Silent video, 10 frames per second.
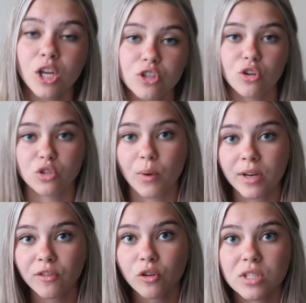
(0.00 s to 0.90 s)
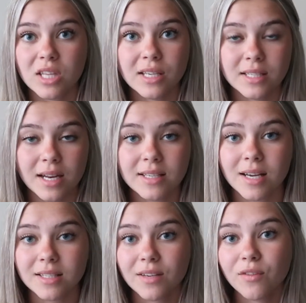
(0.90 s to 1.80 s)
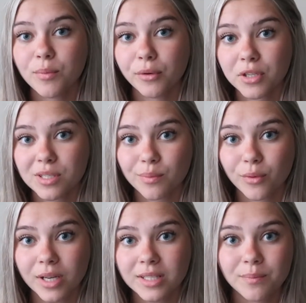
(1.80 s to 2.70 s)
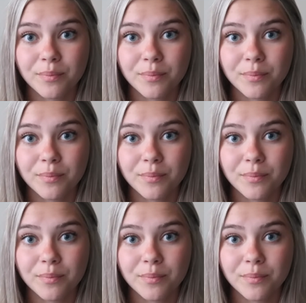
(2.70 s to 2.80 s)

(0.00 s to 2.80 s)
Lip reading: So it's one of those things that it does give you bonus points,